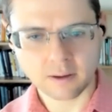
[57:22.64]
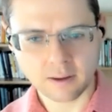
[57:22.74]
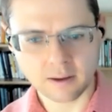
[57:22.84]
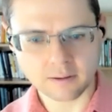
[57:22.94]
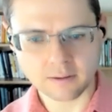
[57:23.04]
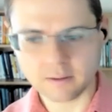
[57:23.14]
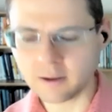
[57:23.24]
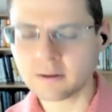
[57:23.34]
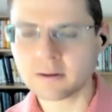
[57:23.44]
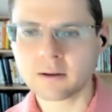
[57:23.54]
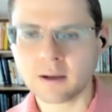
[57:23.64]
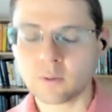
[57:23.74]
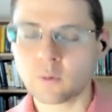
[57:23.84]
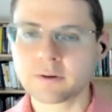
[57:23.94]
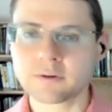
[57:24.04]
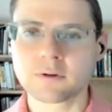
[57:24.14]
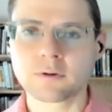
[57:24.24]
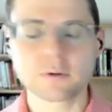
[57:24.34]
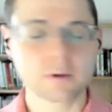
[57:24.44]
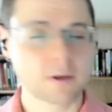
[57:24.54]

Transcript: And then I want to